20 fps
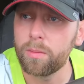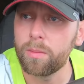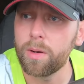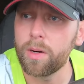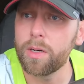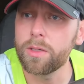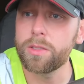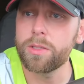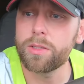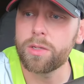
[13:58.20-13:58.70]

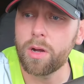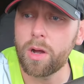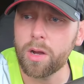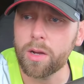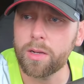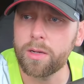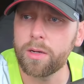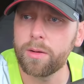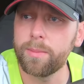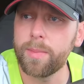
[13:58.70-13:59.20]
Why aren't you
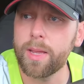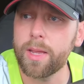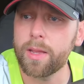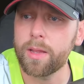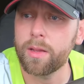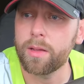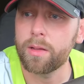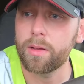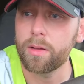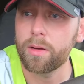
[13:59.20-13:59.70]
talking to me?
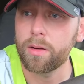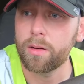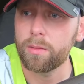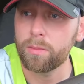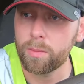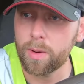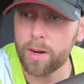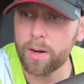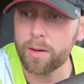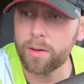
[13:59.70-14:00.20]

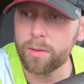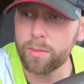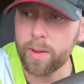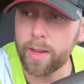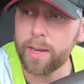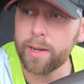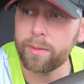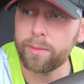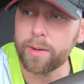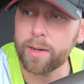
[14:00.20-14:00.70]
Why are you
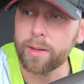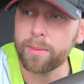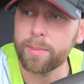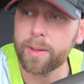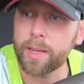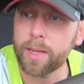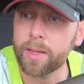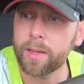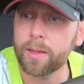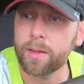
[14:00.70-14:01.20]
angry at
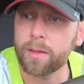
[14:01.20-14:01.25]
me?